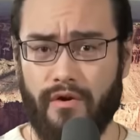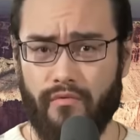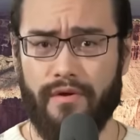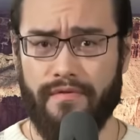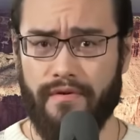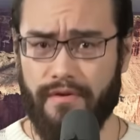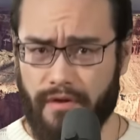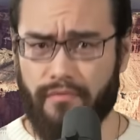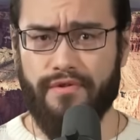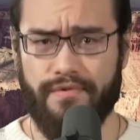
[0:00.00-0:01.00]
With
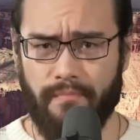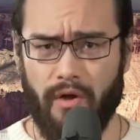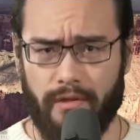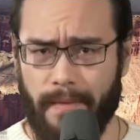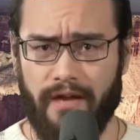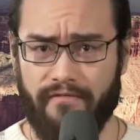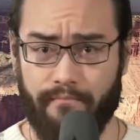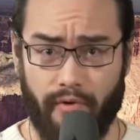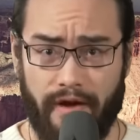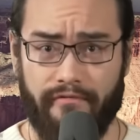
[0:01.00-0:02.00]
no small amount of
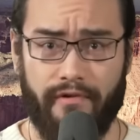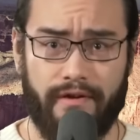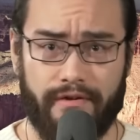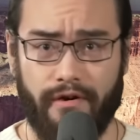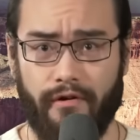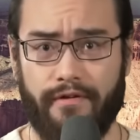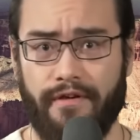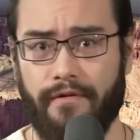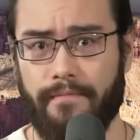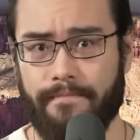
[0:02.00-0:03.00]
bravery and
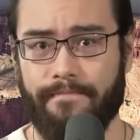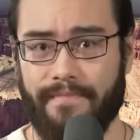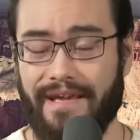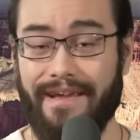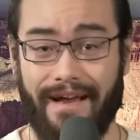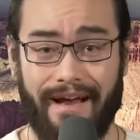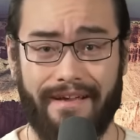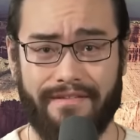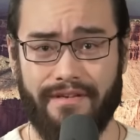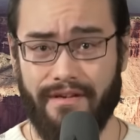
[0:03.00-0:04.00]
cardio, he
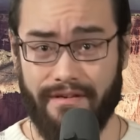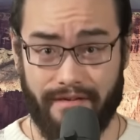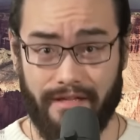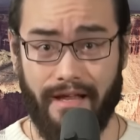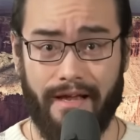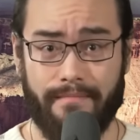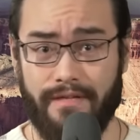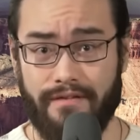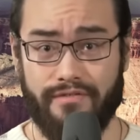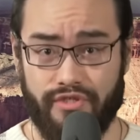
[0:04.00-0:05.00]
hiked, climbed,
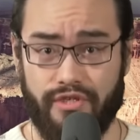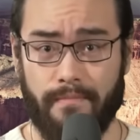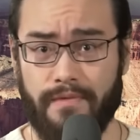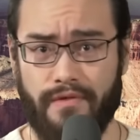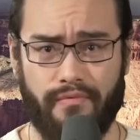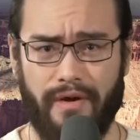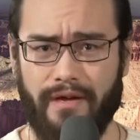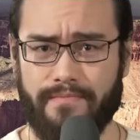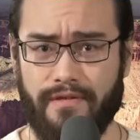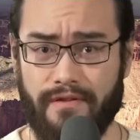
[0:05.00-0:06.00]
and jumped his way
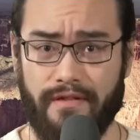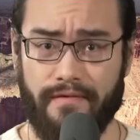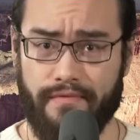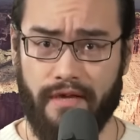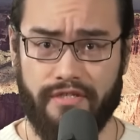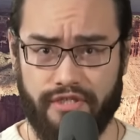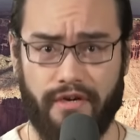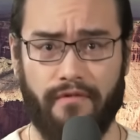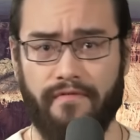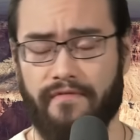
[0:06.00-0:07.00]
up to the cliffside
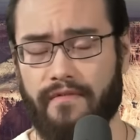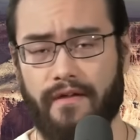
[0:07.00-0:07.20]
shelf.